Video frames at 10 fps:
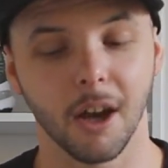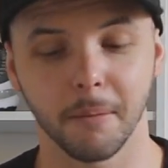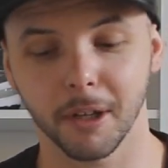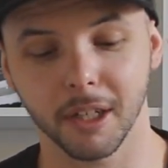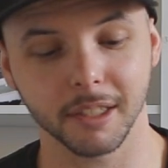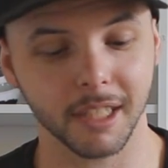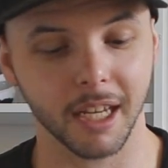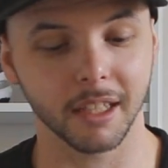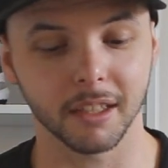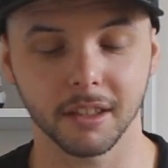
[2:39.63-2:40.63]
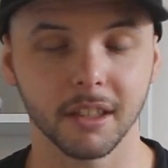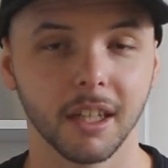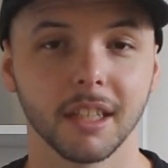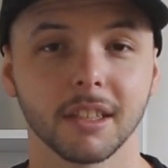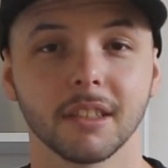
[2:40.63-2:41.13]
I'm not going to say that
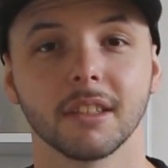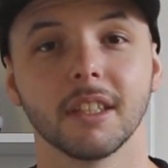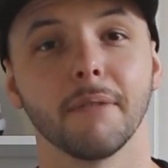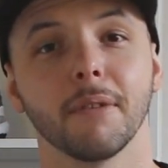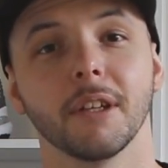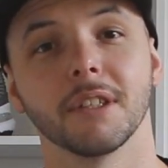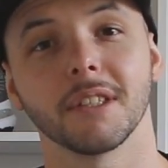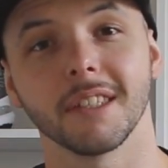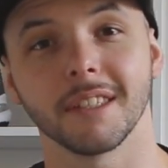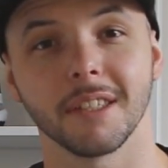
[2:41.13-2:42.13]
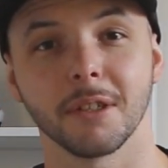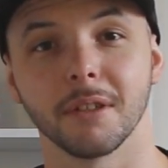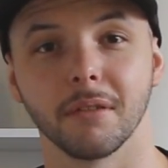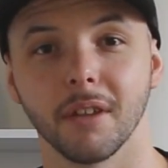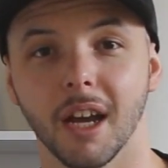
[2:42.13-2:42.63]
Asics definitely just listen
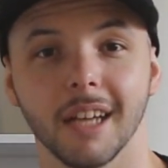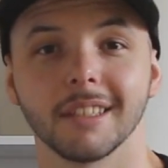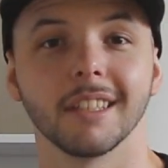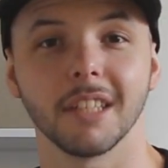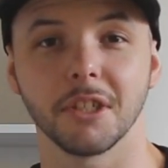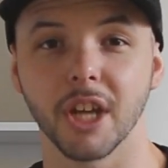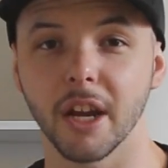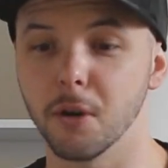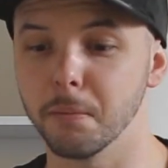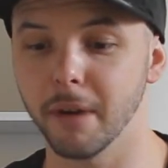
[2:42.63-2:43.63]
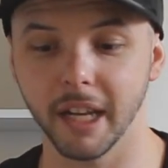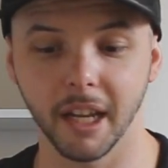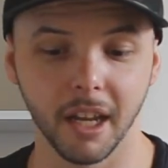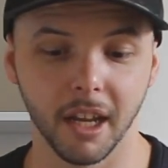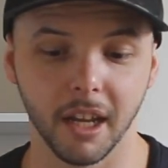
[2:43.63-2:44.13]
to us as a channel, but